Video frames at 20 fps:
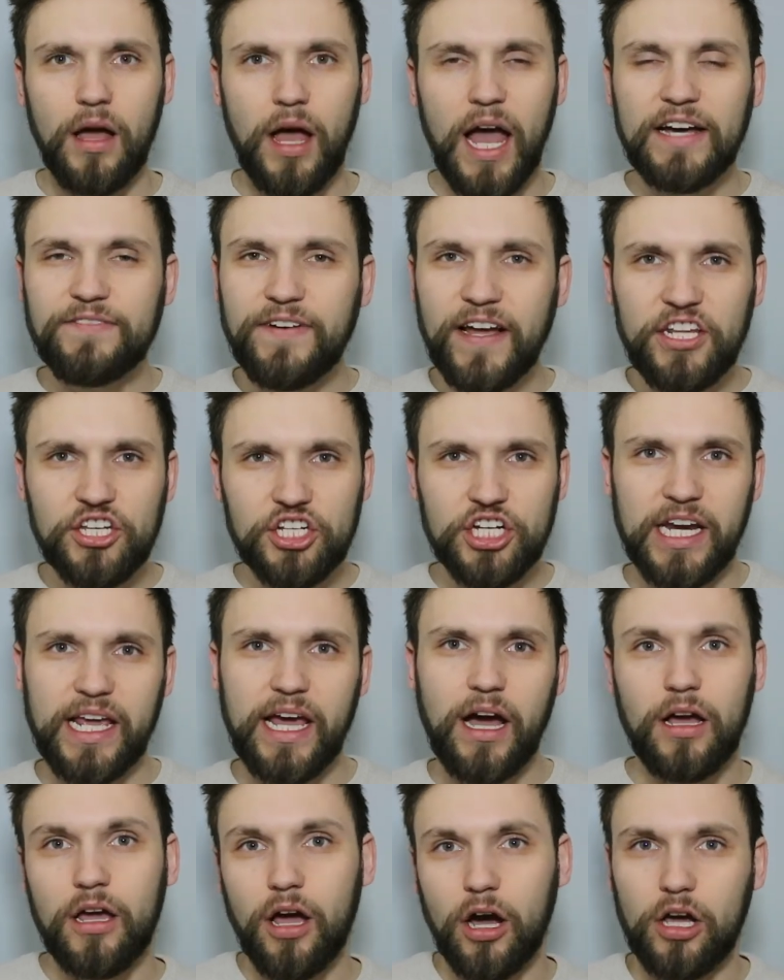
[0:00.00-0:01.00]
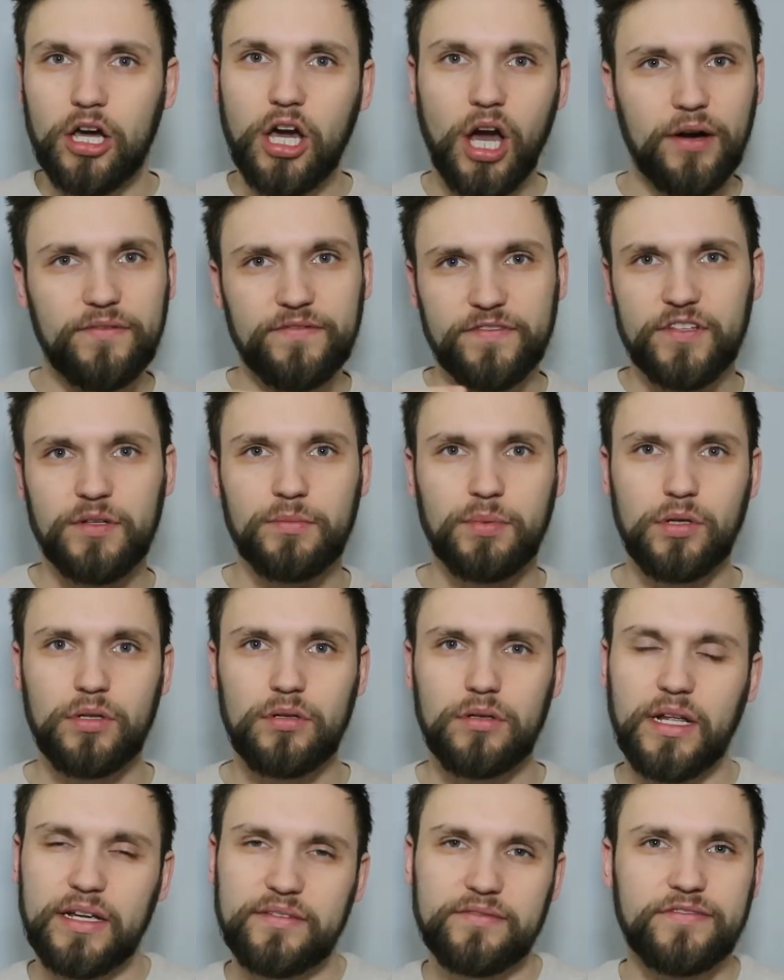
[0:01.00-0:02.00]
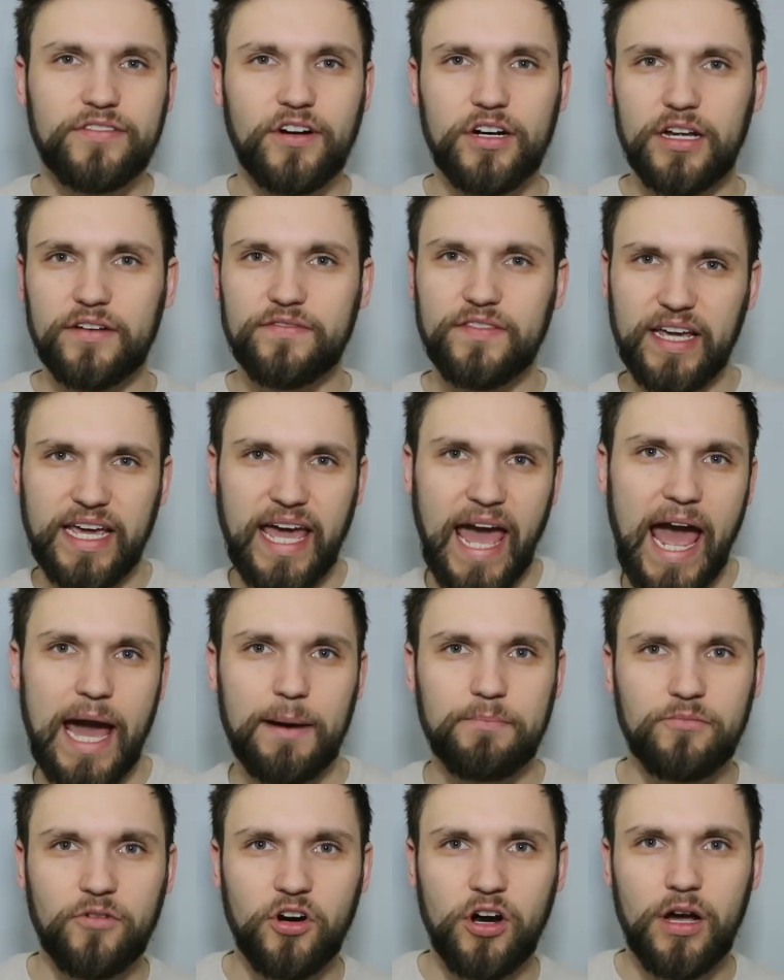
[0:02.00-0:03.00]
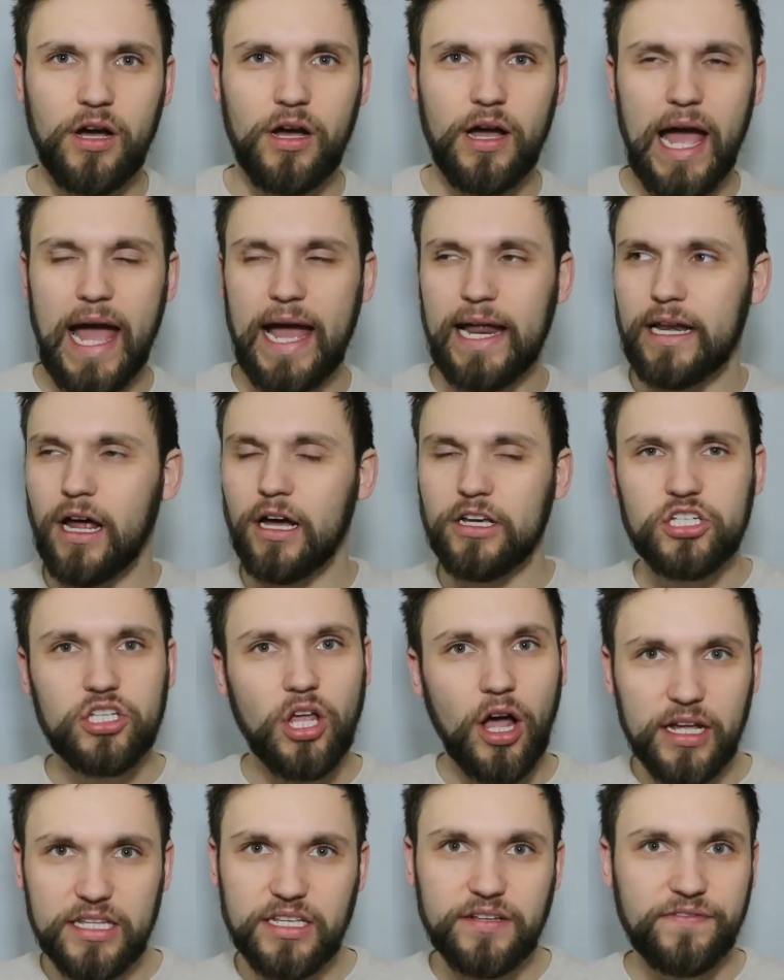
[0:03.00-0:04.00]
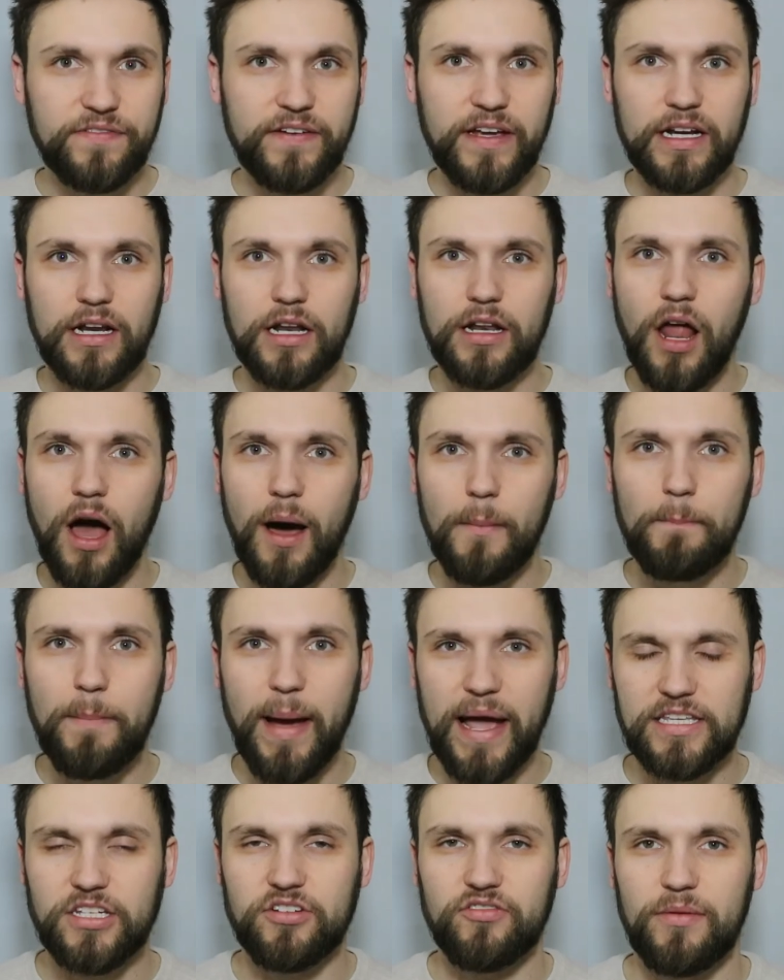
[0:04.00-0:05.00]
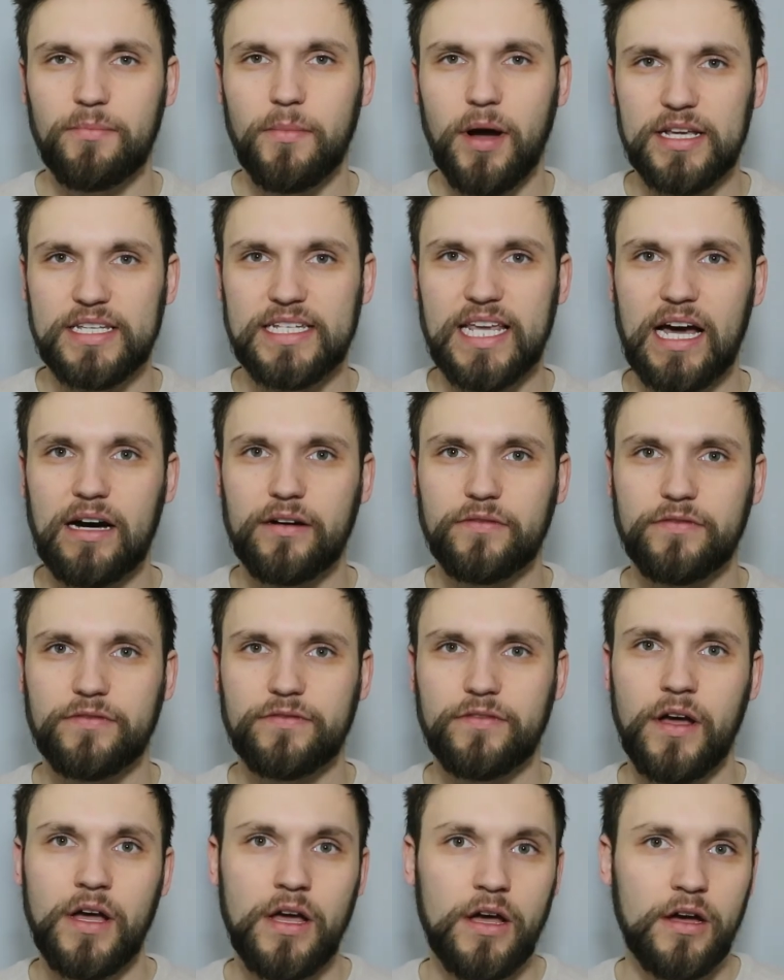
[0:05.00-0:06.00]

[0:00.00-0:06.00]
Eventually I got comfortable in front of the camera and I started to feel a lot better in myself